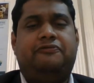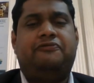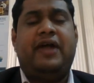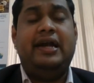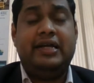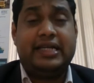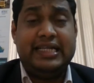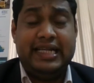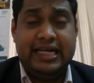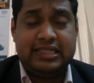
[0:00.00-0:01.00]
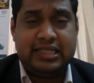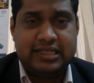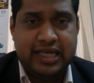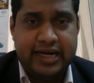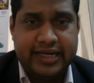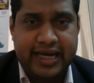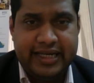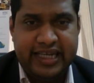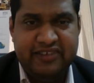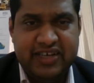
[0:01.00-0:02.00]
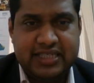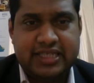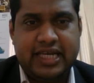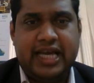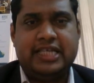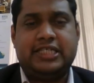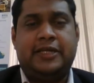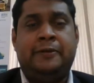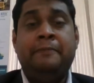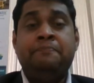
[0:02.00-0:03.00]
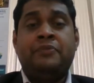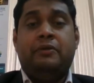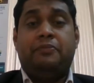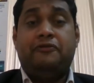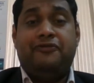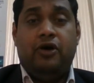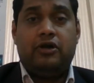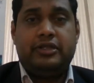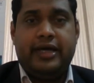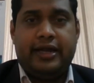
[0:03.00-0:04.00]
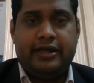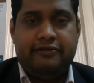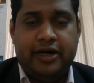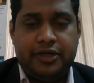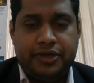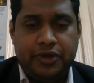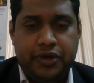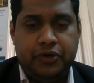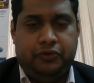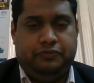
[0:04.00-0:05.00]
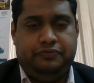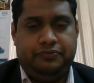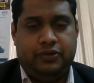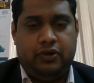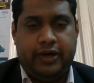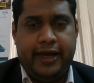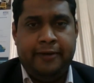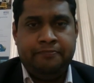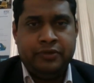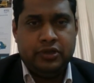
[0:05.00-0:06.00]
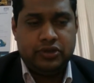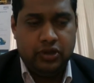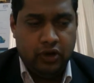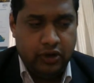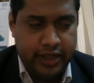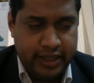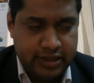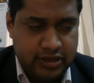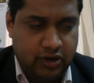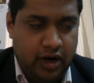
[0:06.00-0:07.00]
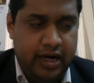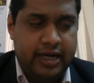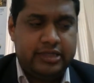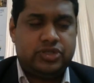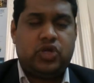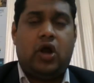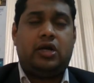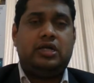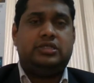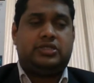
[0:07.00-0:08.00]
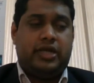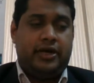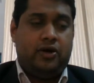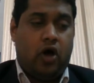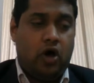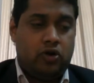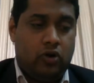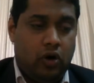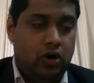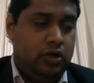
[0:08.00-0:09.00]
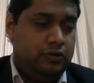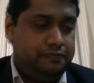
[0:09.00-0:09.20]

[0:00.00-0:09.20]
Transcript: felt needs a certain investigation before they revert to you. Okay, so it is called as shortlisted on hold.